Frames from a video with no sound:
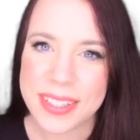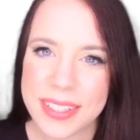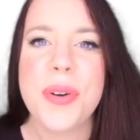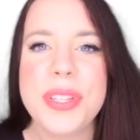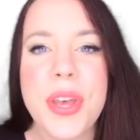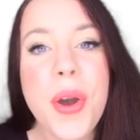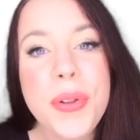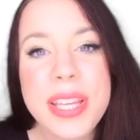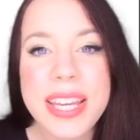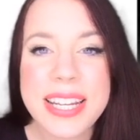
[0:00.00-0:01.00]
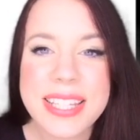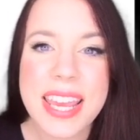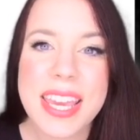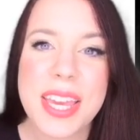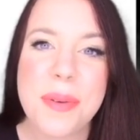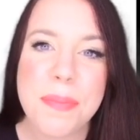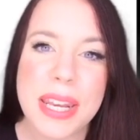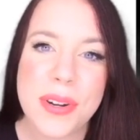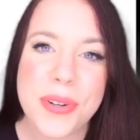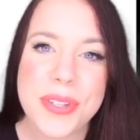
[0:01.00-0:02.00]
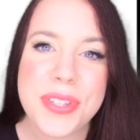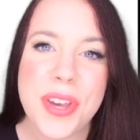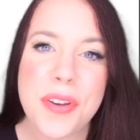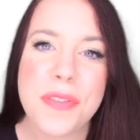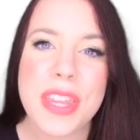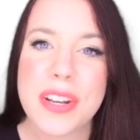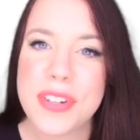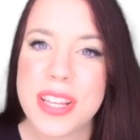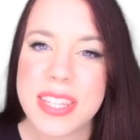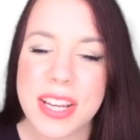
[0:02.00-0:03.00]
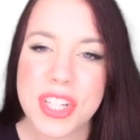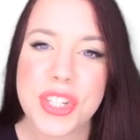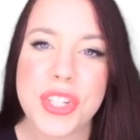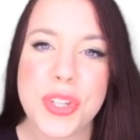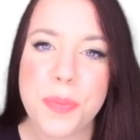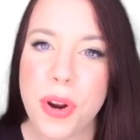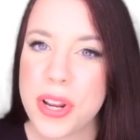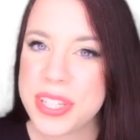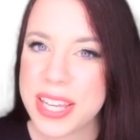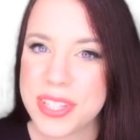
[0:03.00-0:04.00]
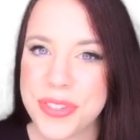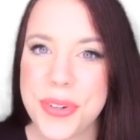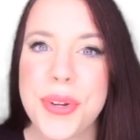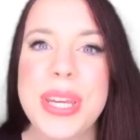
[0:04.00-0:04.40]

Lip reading: So it's only going to take a minute or so for that transaction to process through.